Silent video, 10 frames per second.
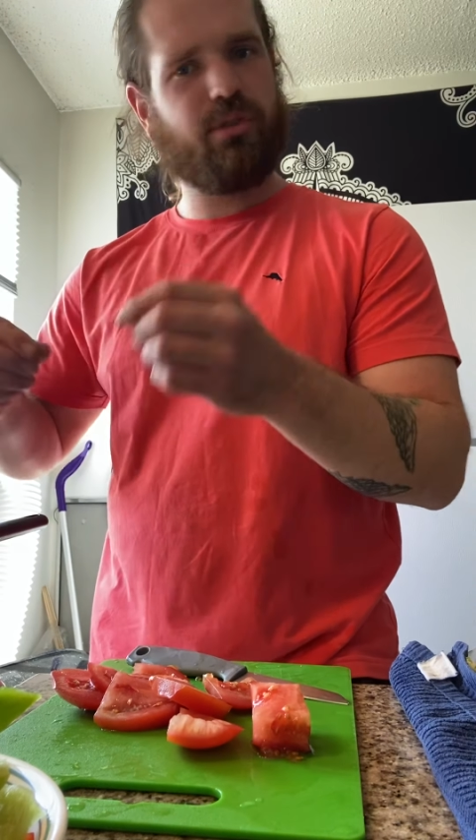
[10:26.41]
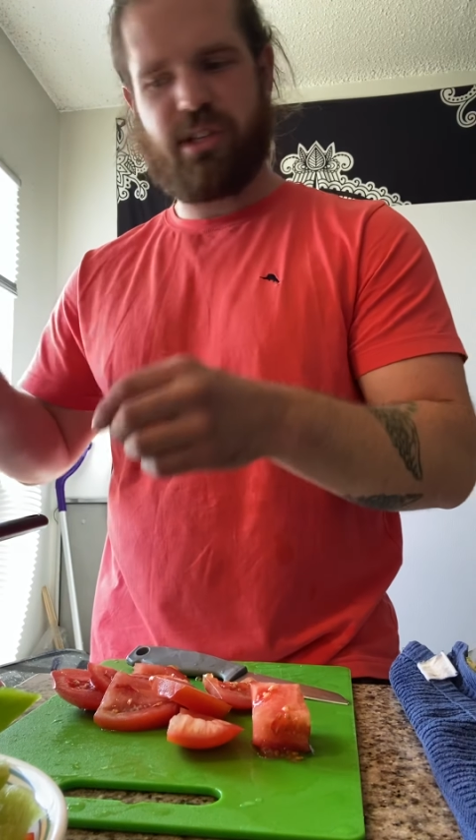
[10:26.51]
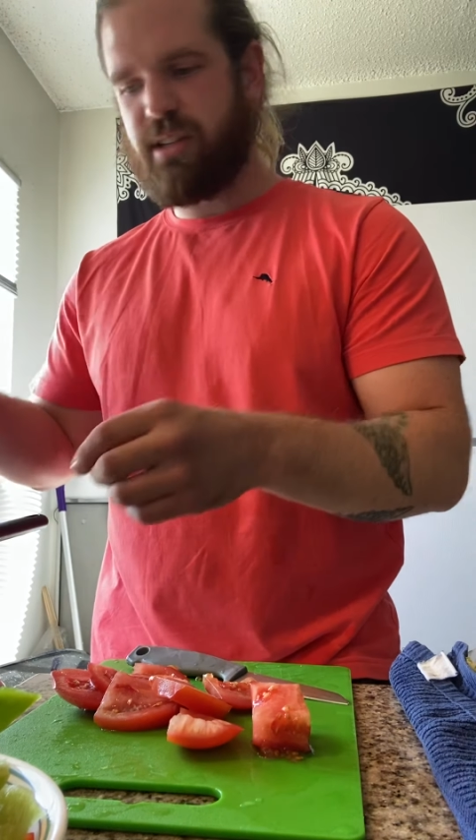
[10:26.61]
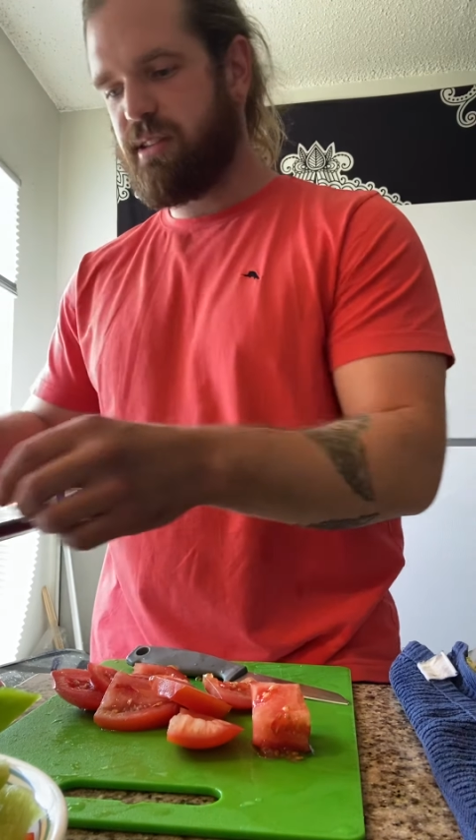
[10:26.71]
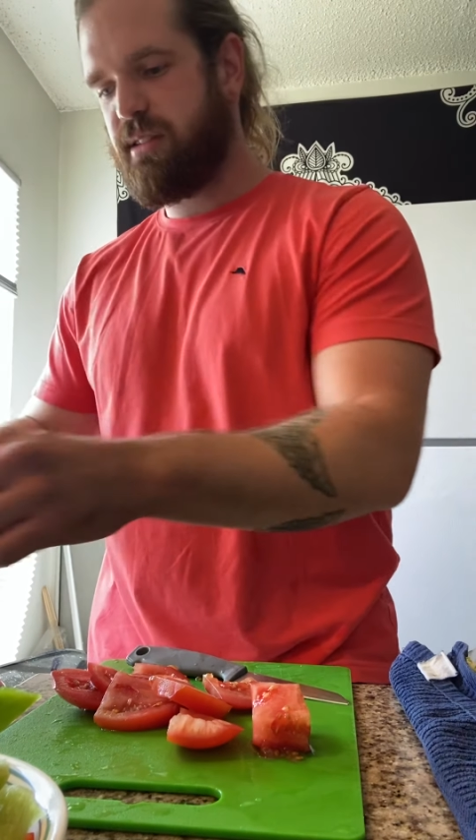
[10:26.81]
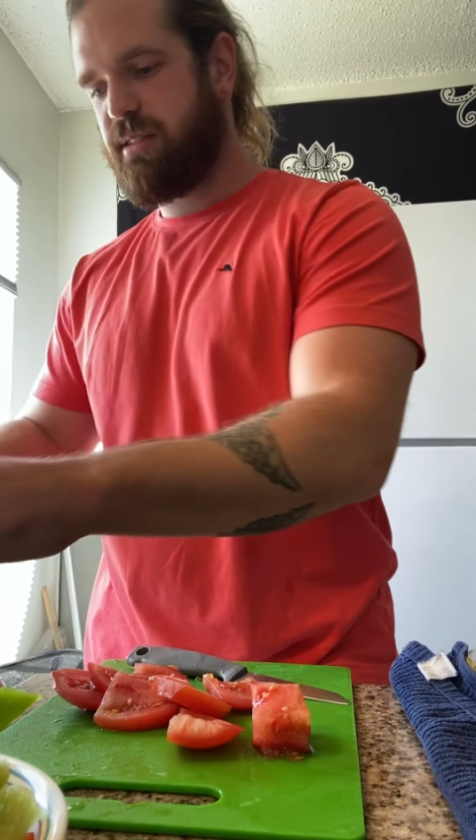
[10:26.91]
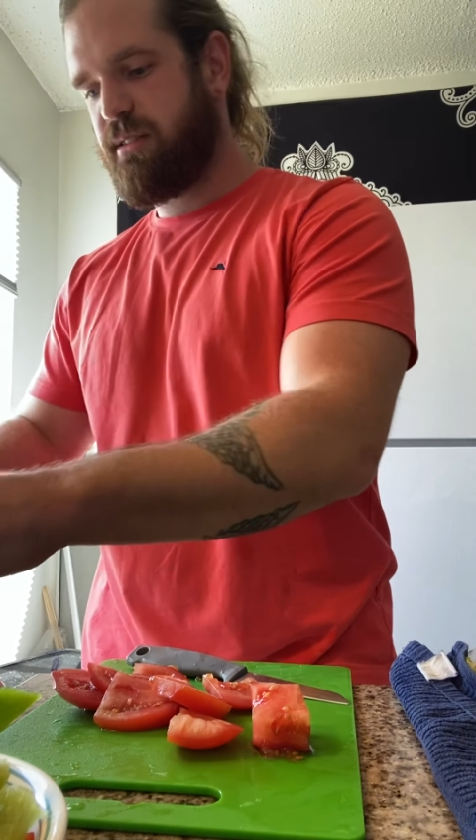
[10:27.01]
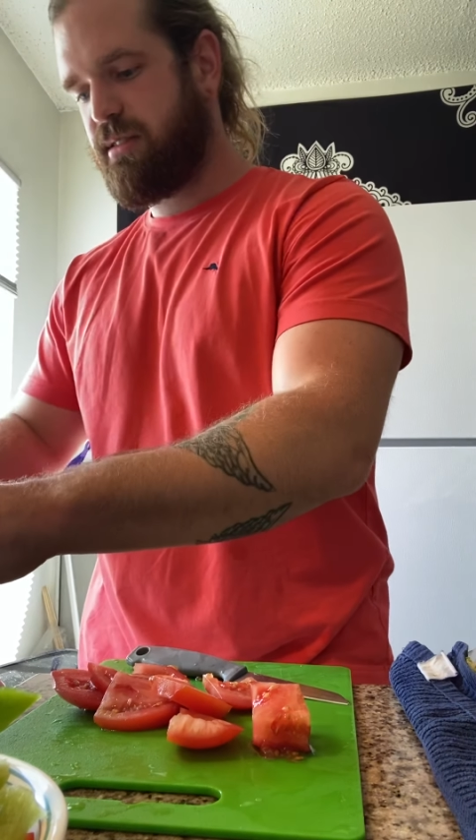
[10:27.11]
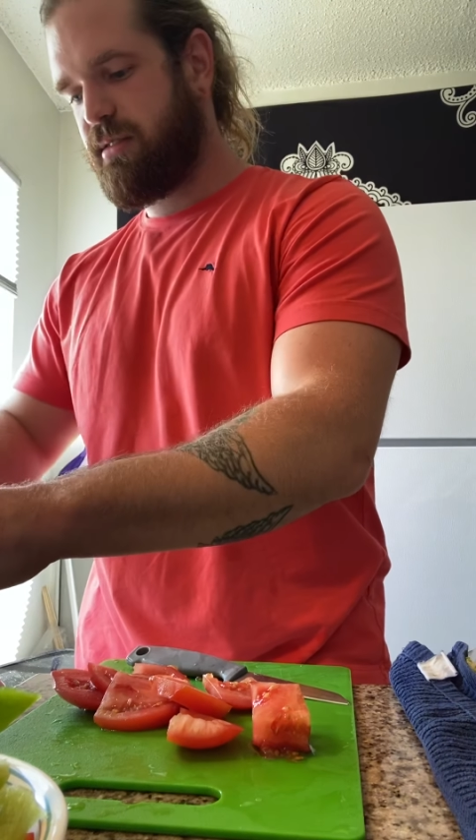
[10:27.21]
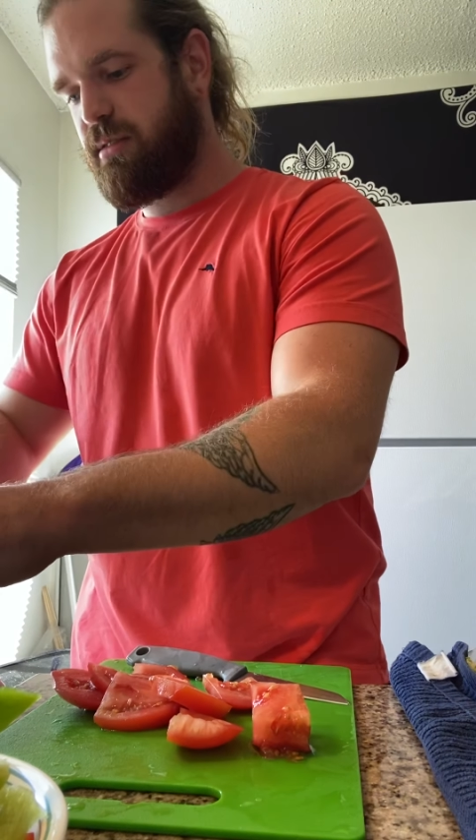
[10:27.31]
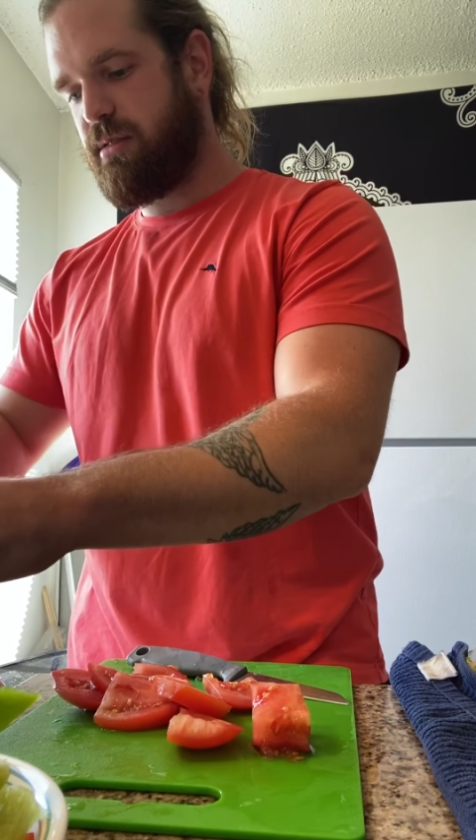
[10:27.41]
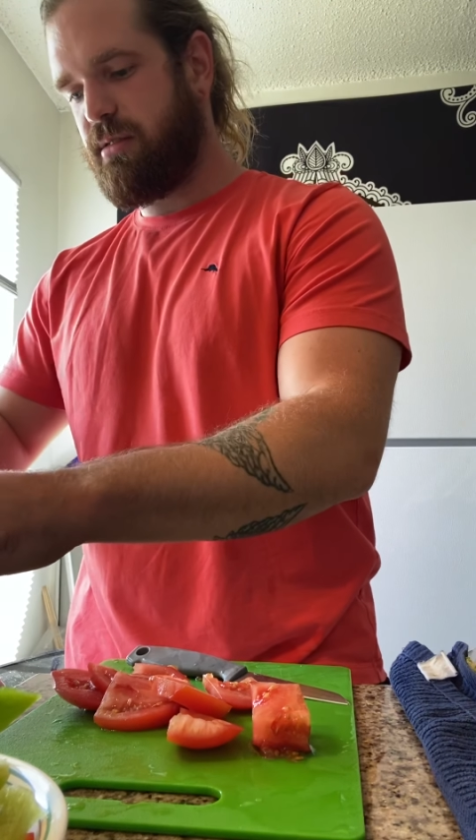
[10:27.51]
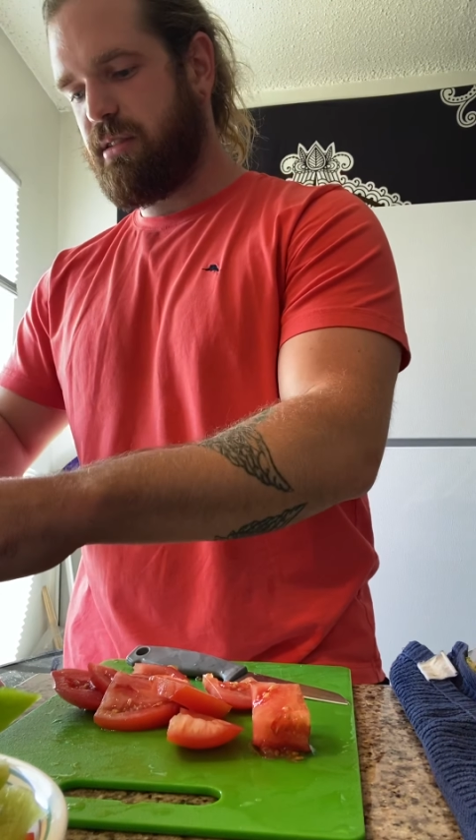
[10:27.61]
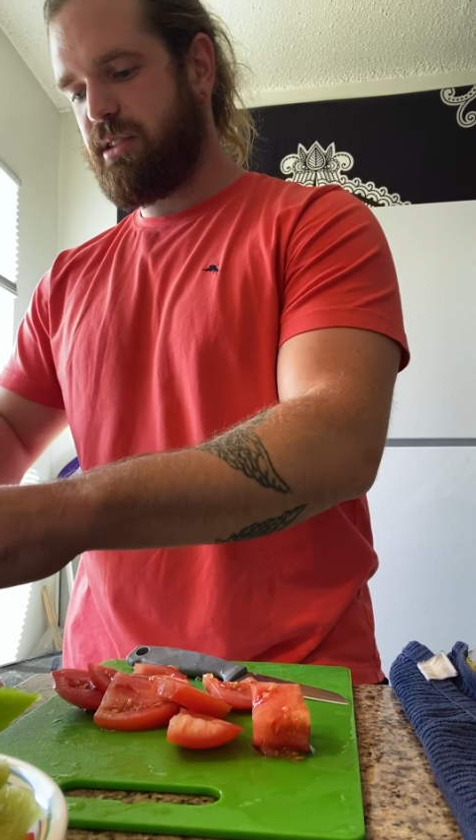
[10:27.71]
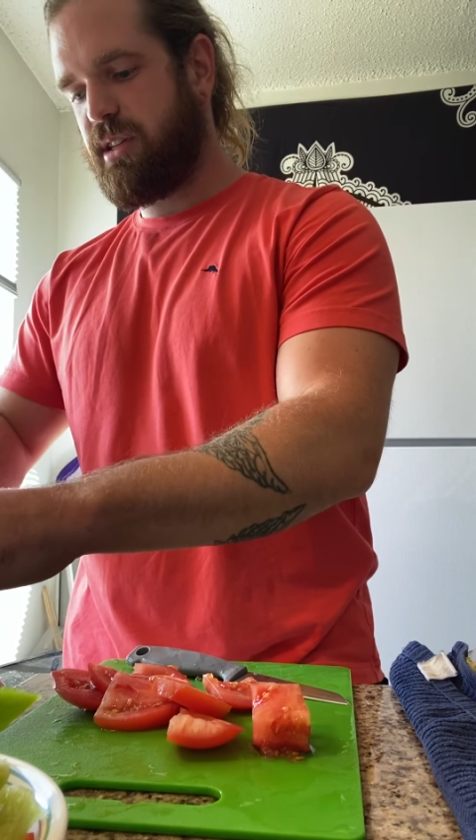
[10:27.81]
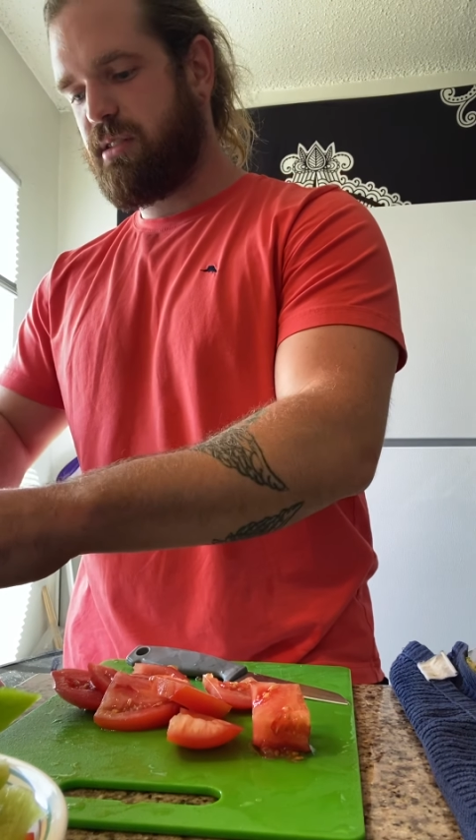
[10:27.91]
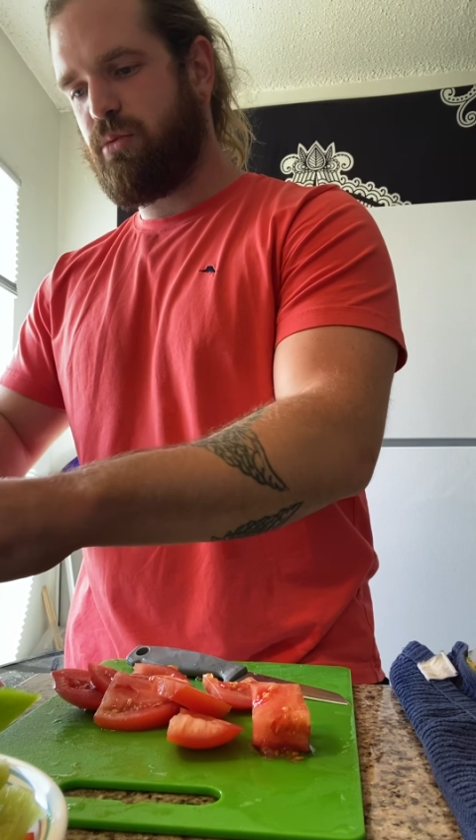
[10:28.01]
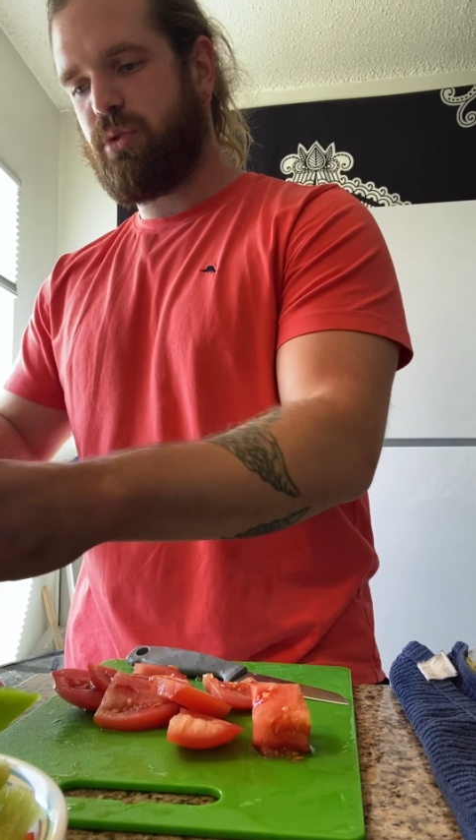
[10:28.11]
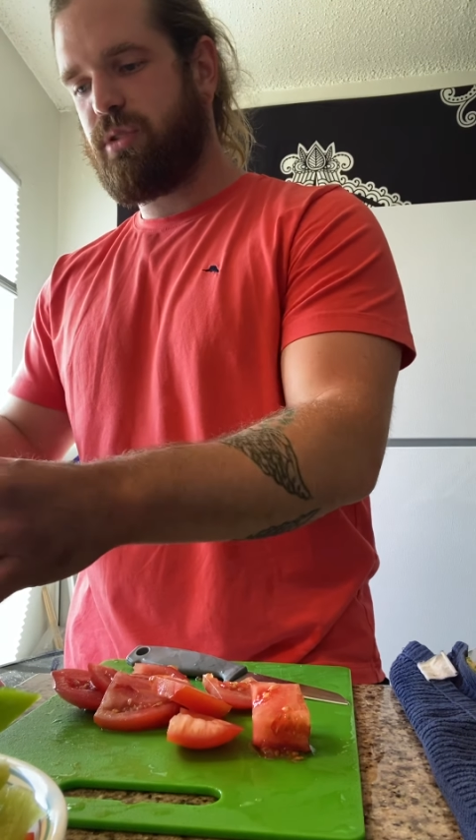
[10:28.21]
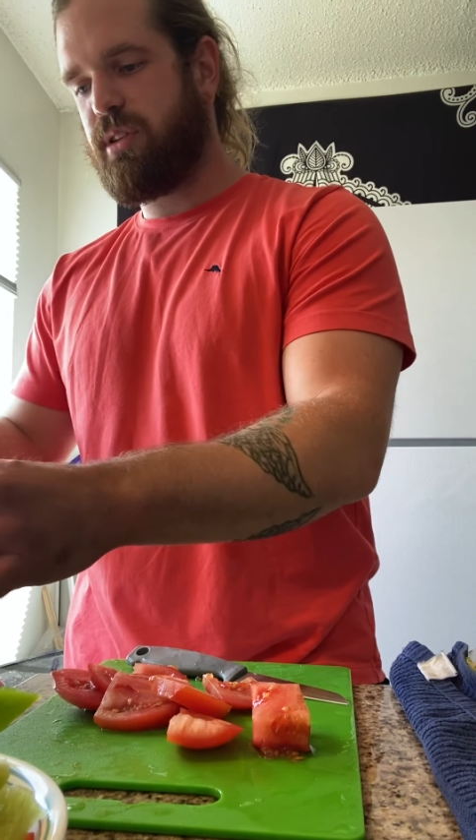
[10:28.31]
that a
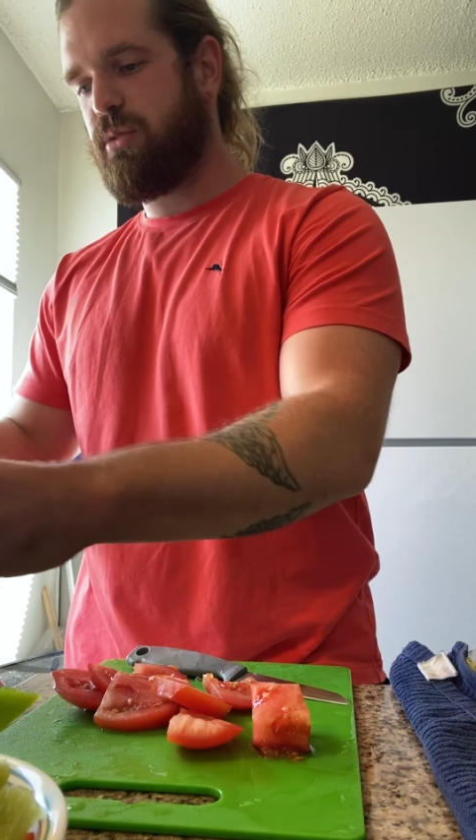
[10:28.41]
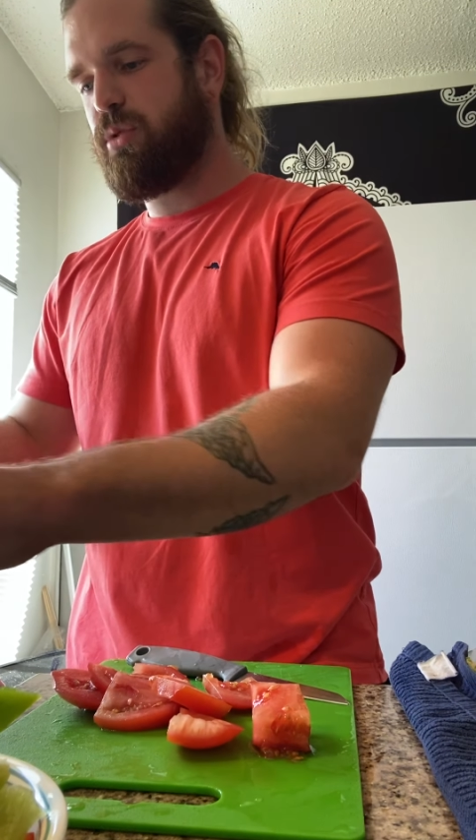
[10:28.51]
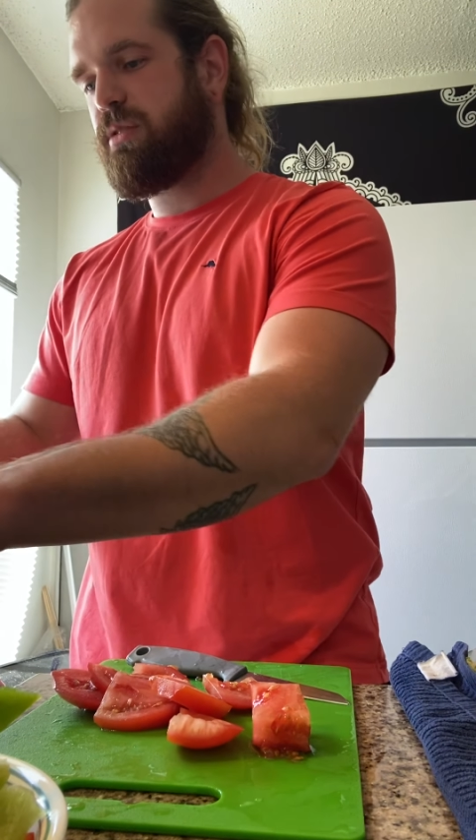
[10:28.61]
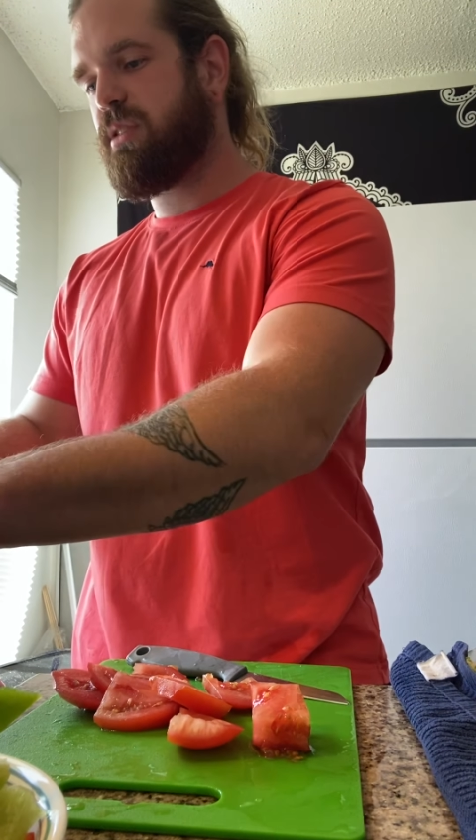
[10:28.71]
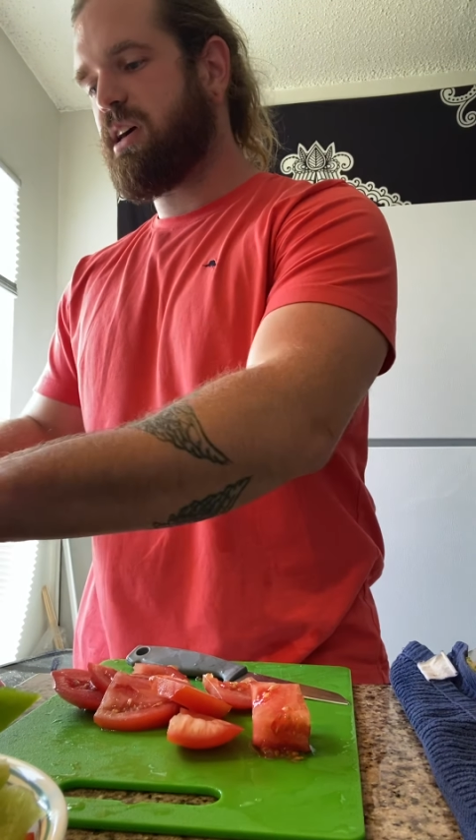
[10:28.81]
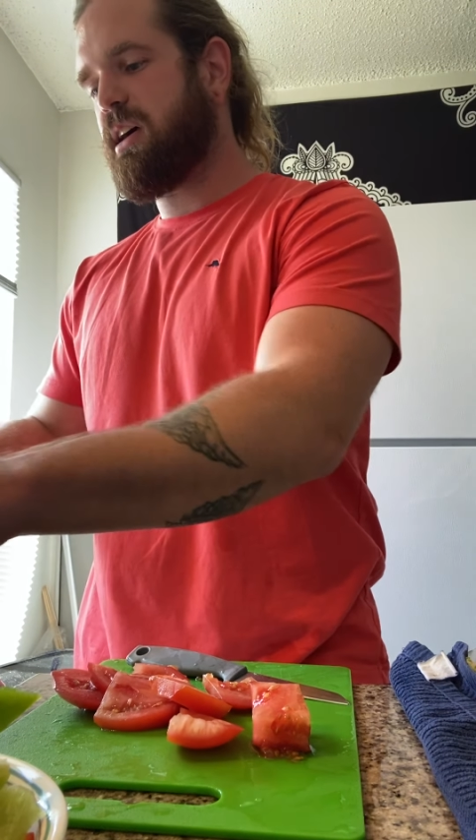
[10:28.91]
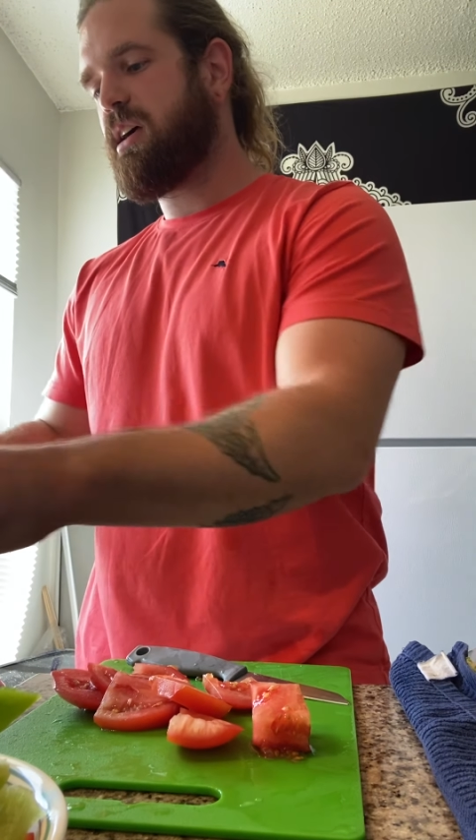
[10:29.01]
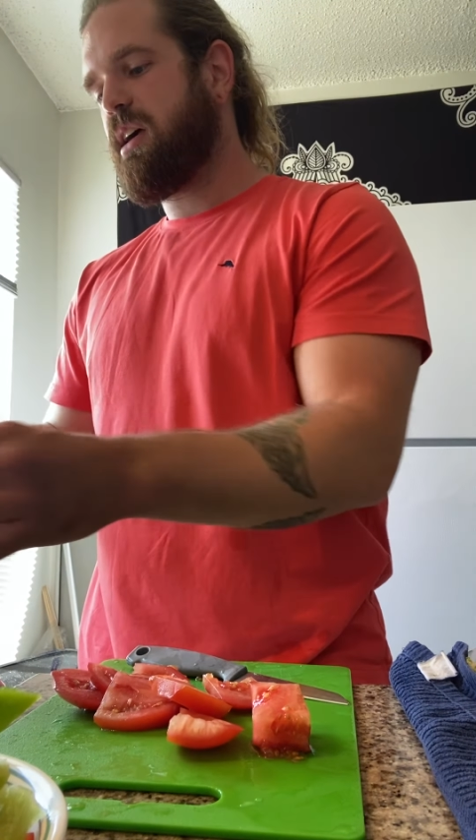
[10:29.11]
word that works for that?